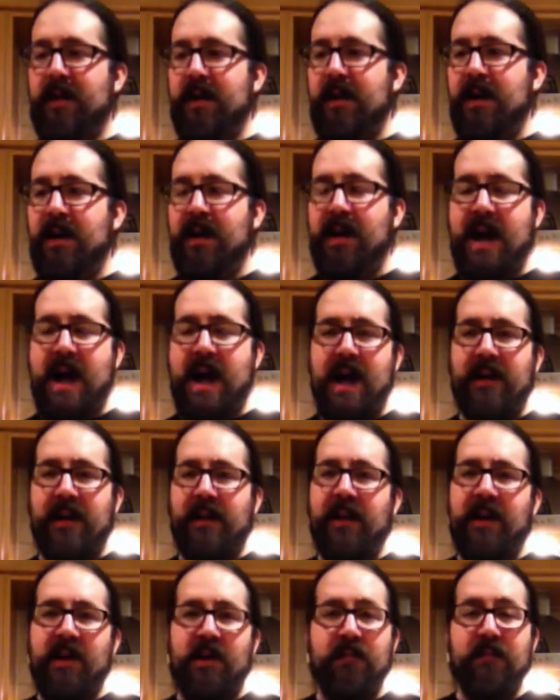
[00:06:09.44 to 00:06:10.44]
I don't
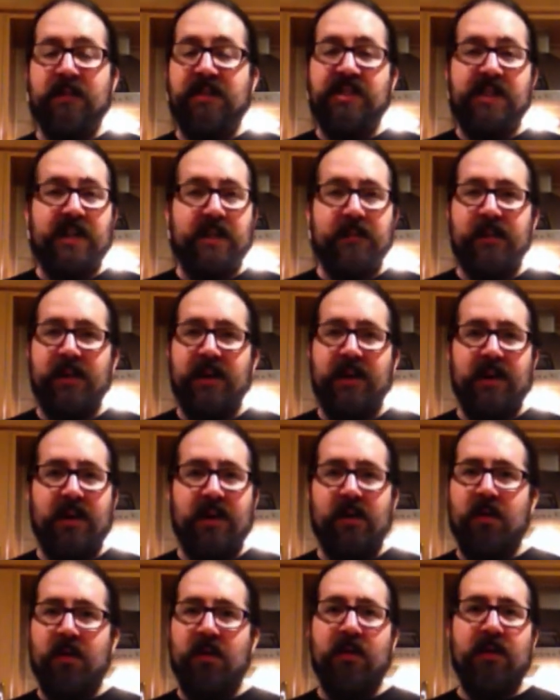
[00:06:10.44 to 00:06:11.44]
know,
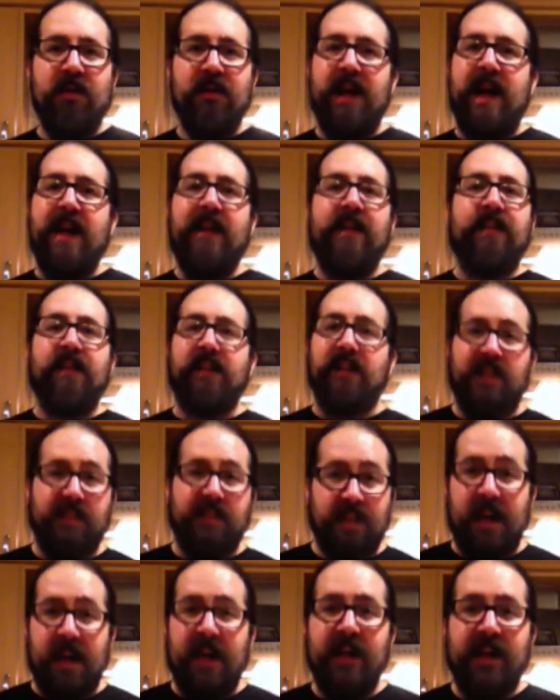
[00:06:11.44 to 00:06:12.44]
Machinima, or anything like
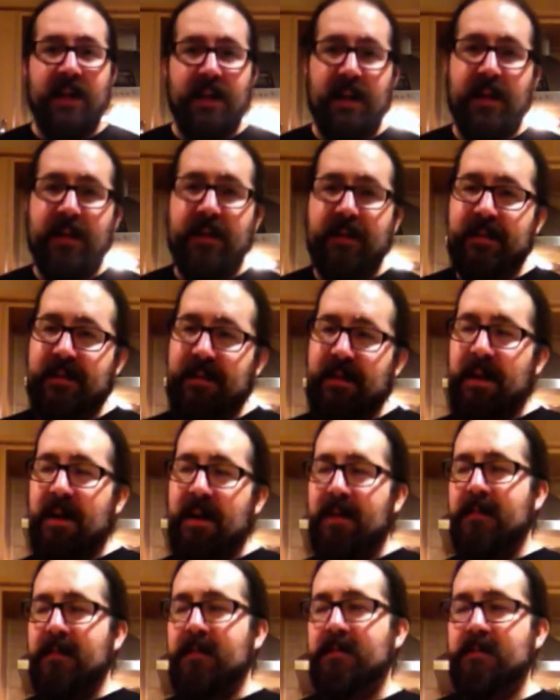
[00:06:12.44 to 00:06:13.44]
that, and
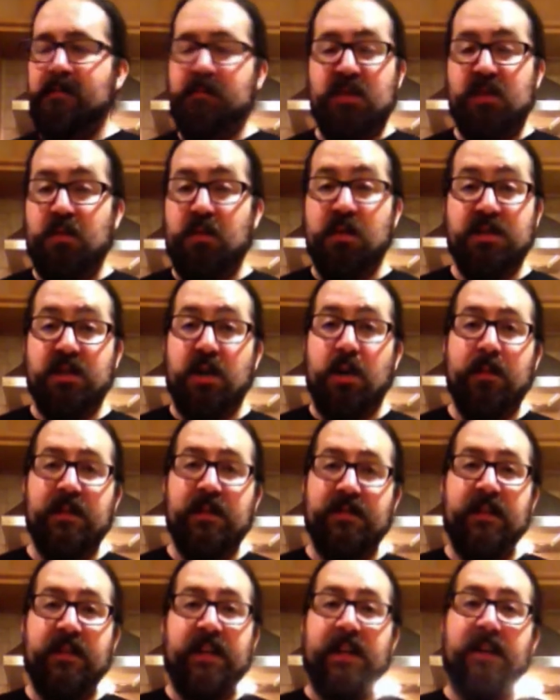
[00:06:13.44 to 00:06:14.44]
I'll just watch a whole bunch
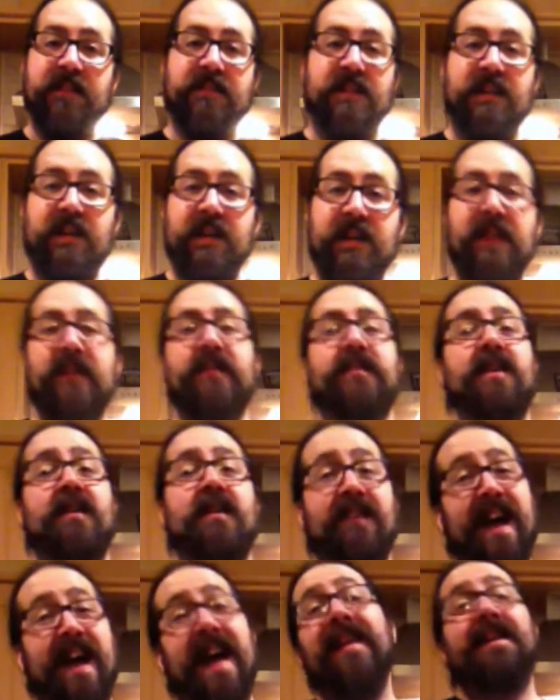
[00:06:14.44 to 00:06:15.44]
of videos.
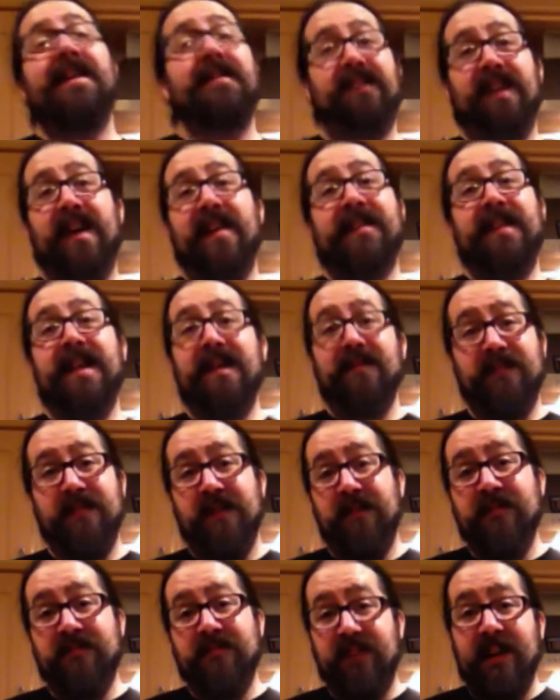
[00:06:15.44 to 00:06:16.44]
So any of their theme
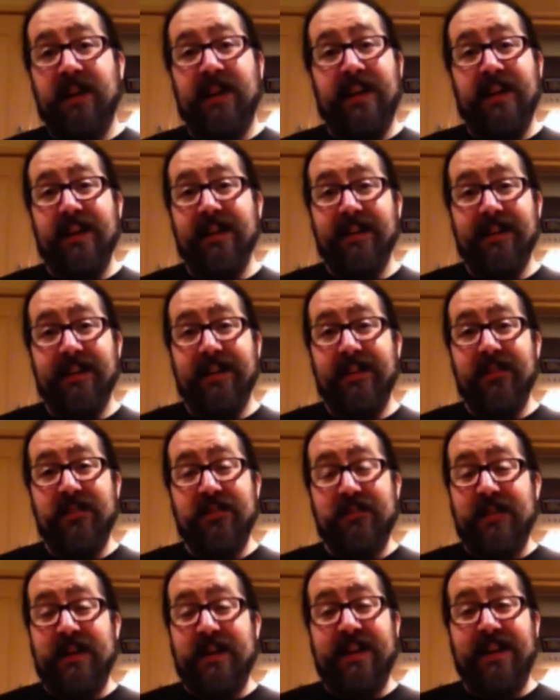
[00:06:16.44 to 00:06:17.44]
tunes, really, it
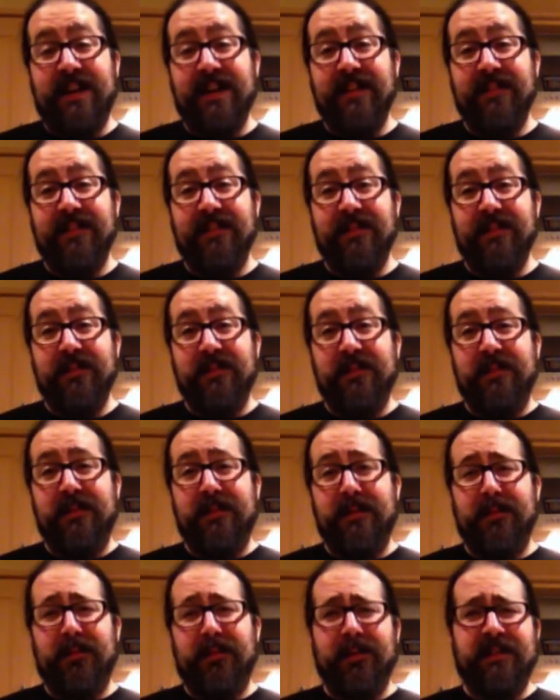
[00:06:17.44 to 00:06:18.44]
would be kind of
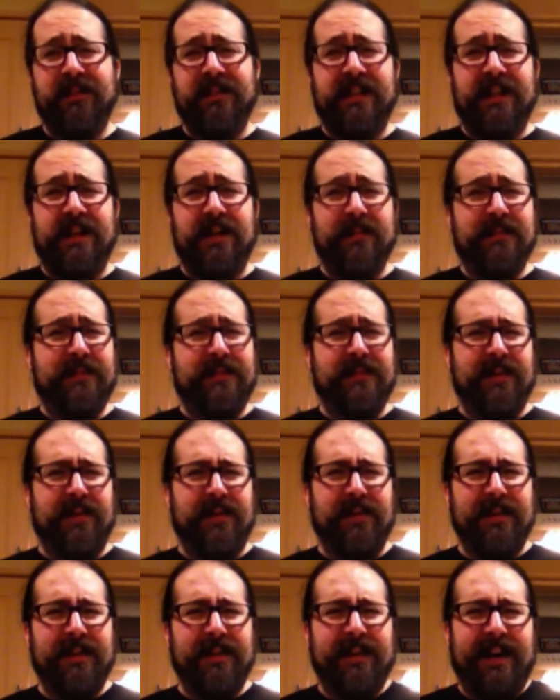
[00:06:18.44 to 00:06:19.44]
the washing up
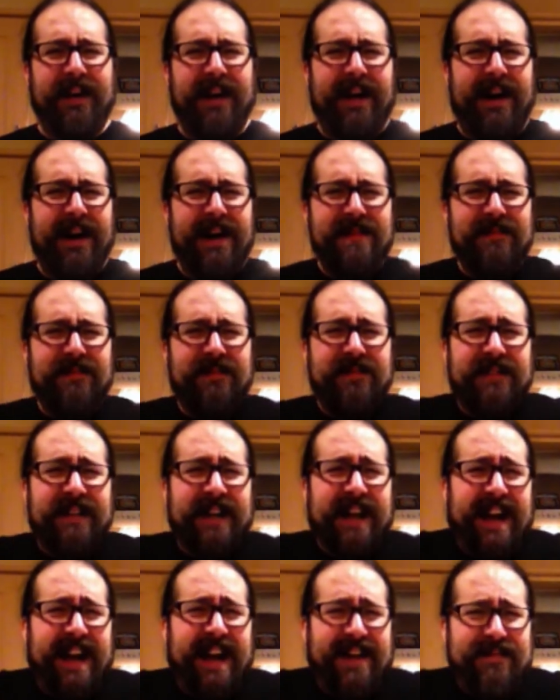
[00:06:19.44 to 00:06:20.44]
song I would
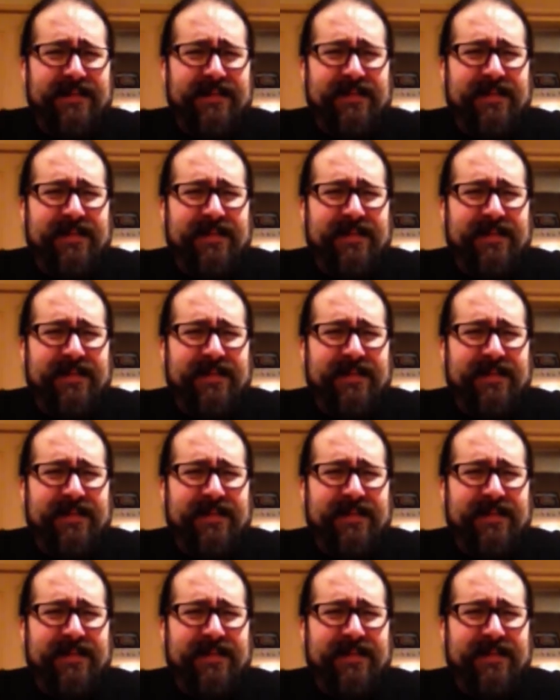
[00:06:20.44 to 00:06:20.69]
have.